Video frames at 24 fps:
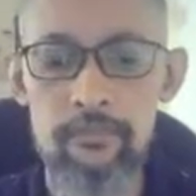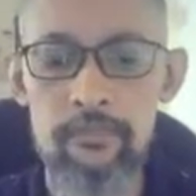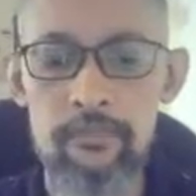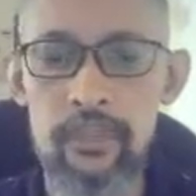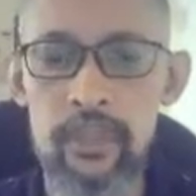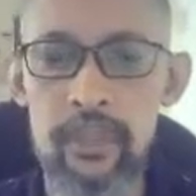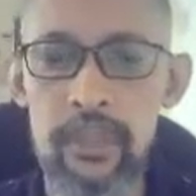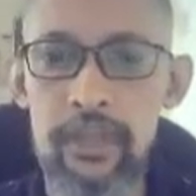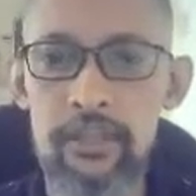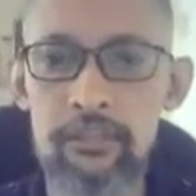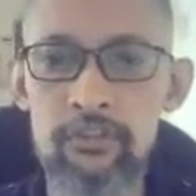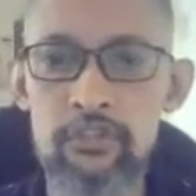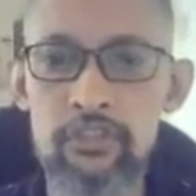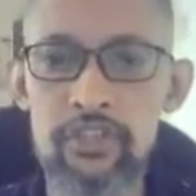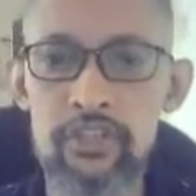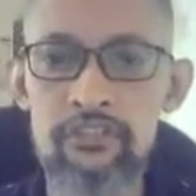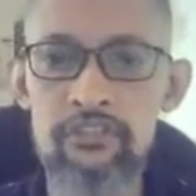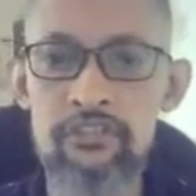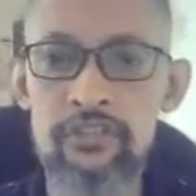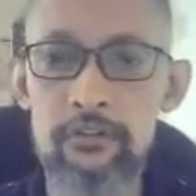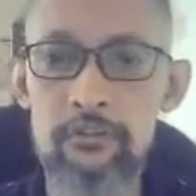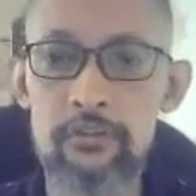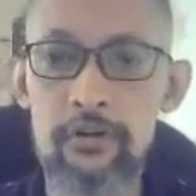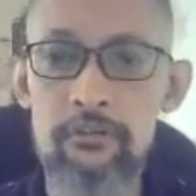And change
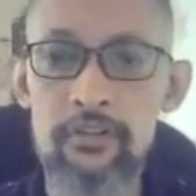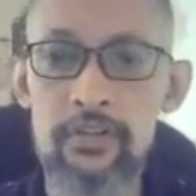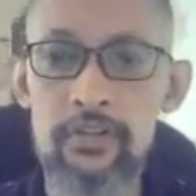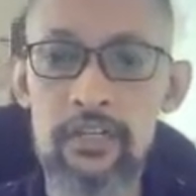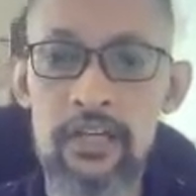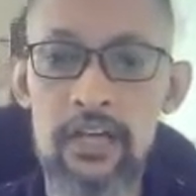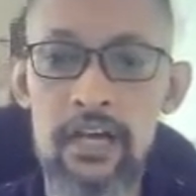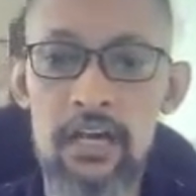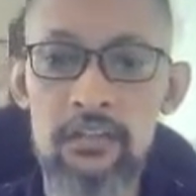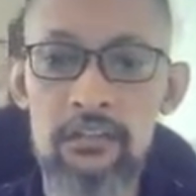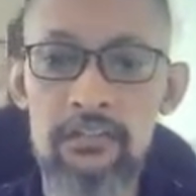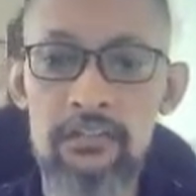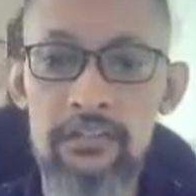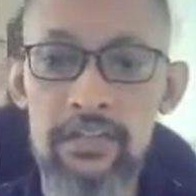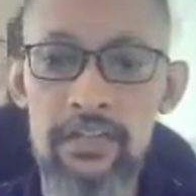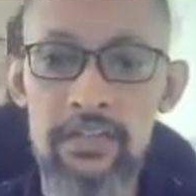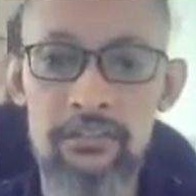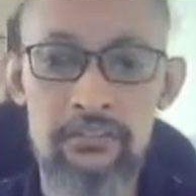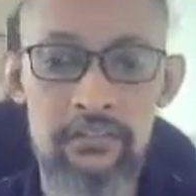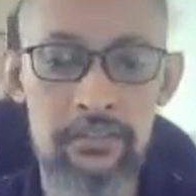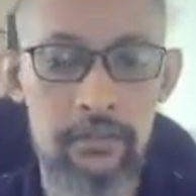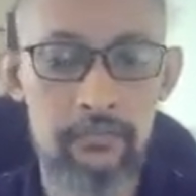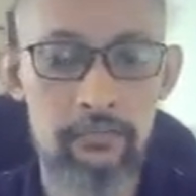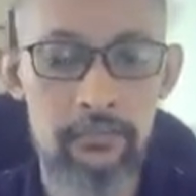some of the colors at the
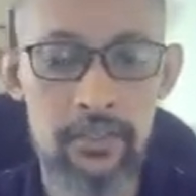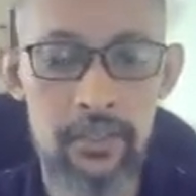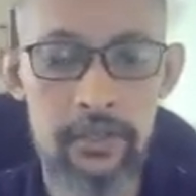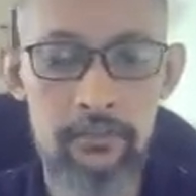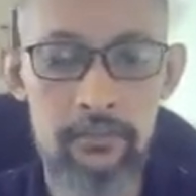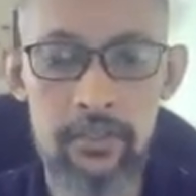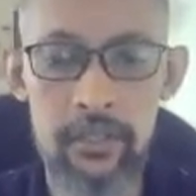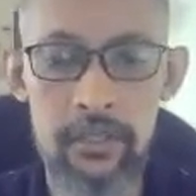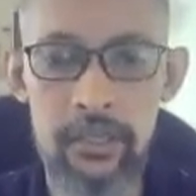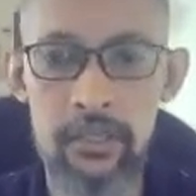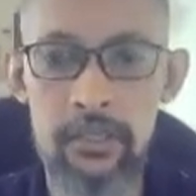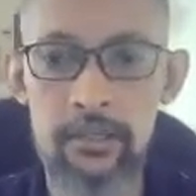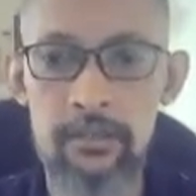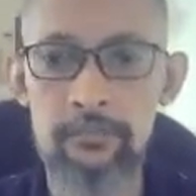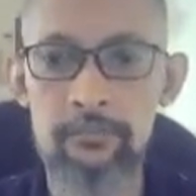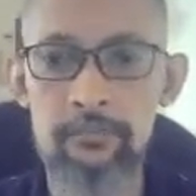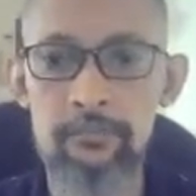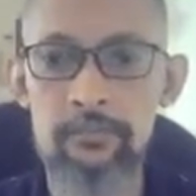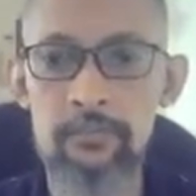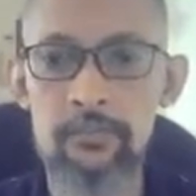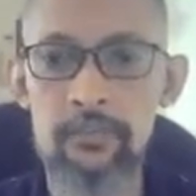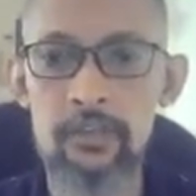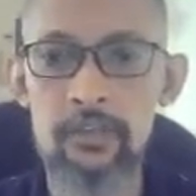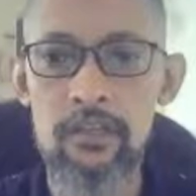same time there.
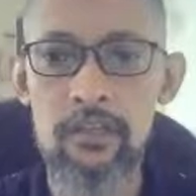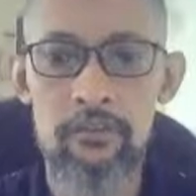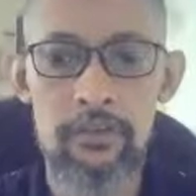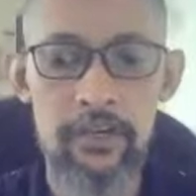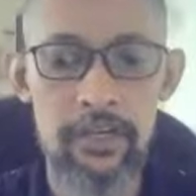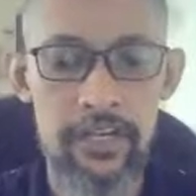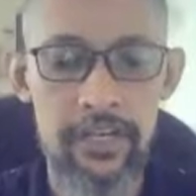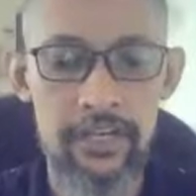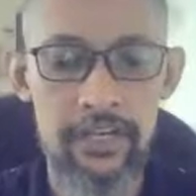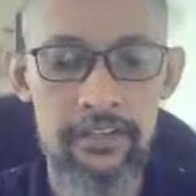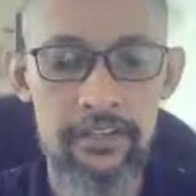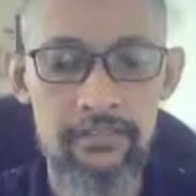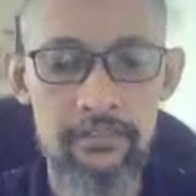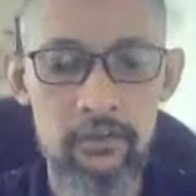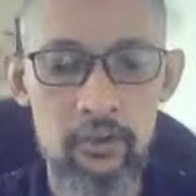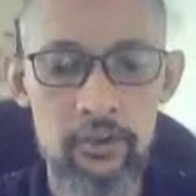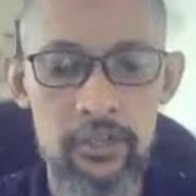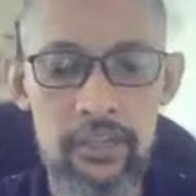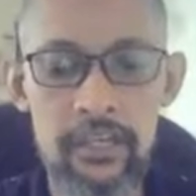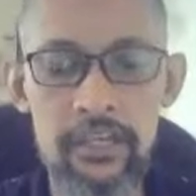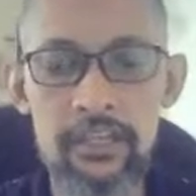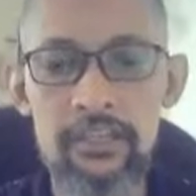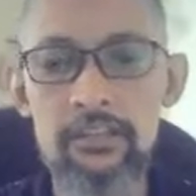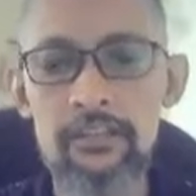Right, guys,
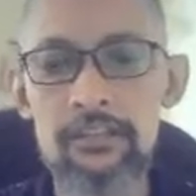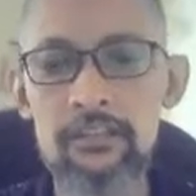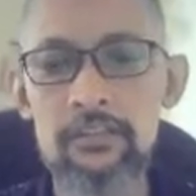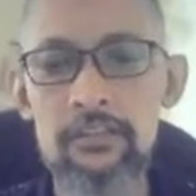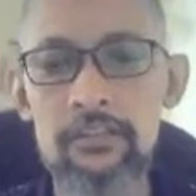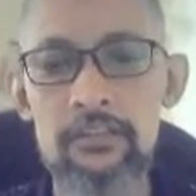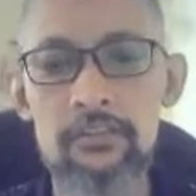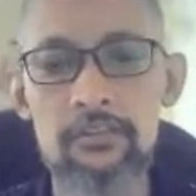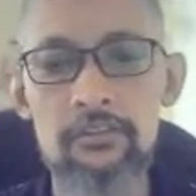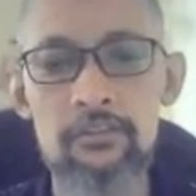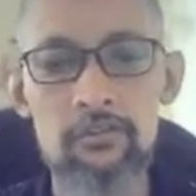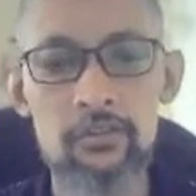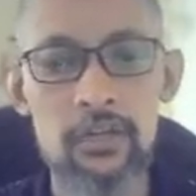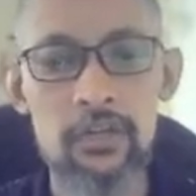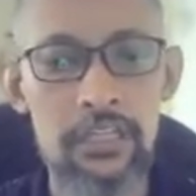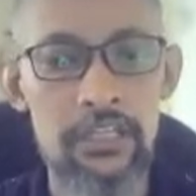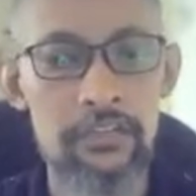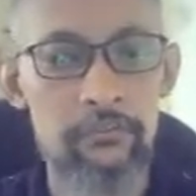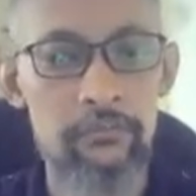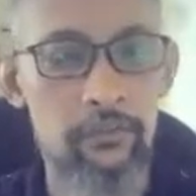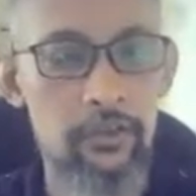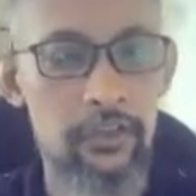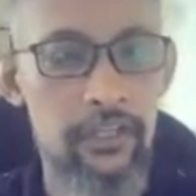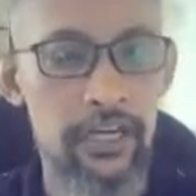okay? So I'll
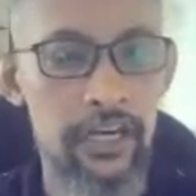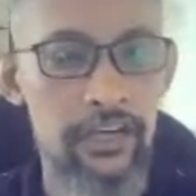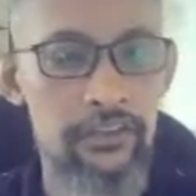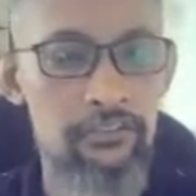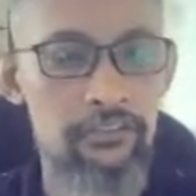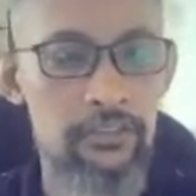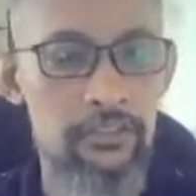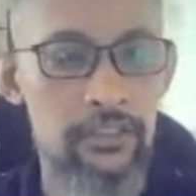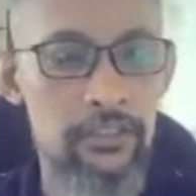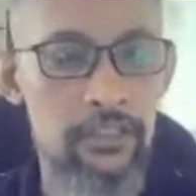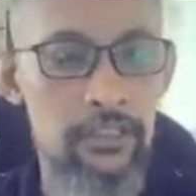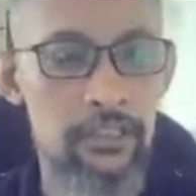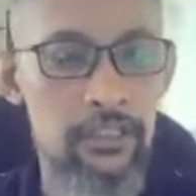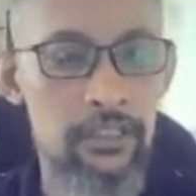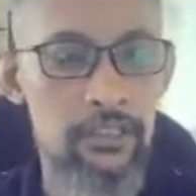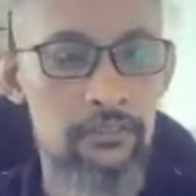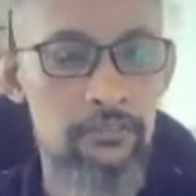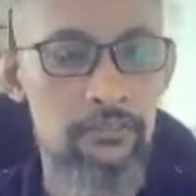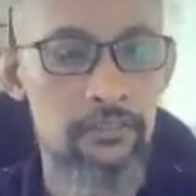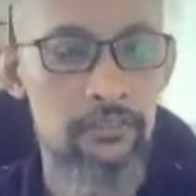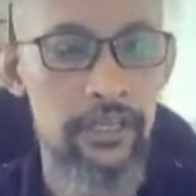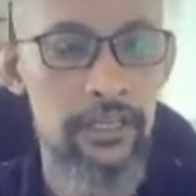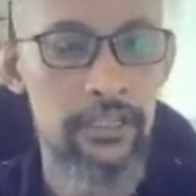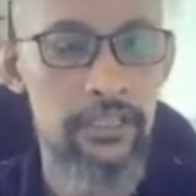leave you guys here
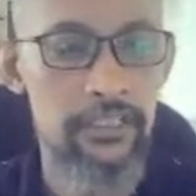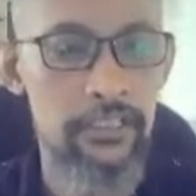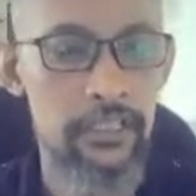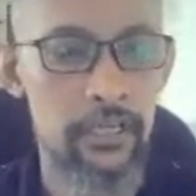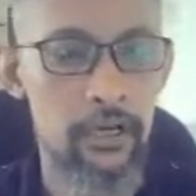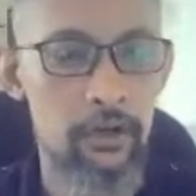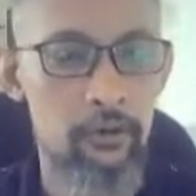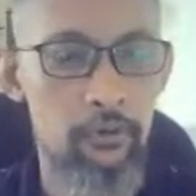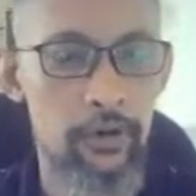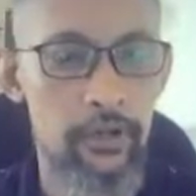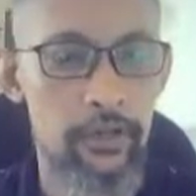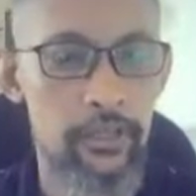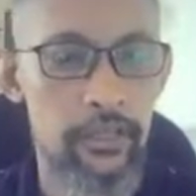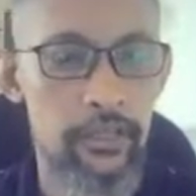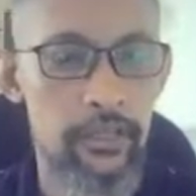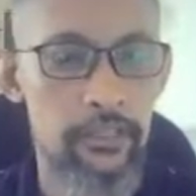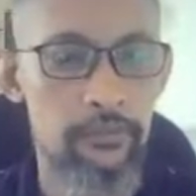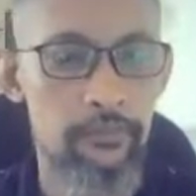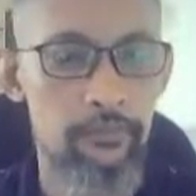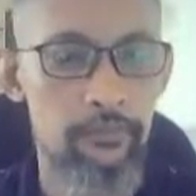right now, right, okay?